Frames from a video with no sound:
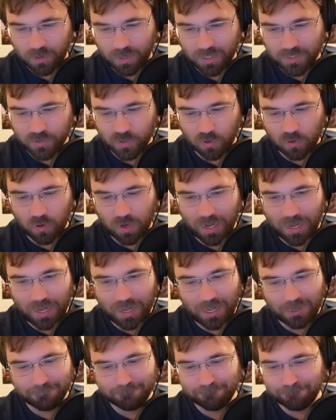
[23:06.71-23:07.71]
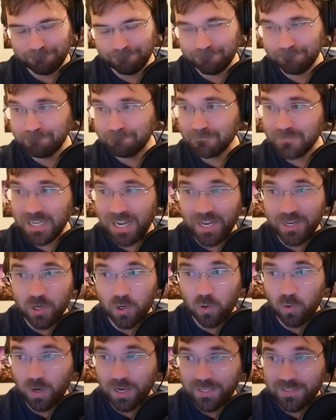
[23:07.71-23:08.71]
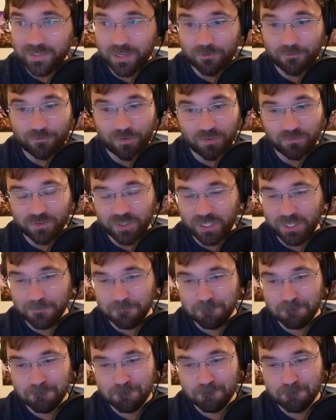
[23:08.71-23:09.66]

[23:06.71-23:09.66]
And so I know I said 50.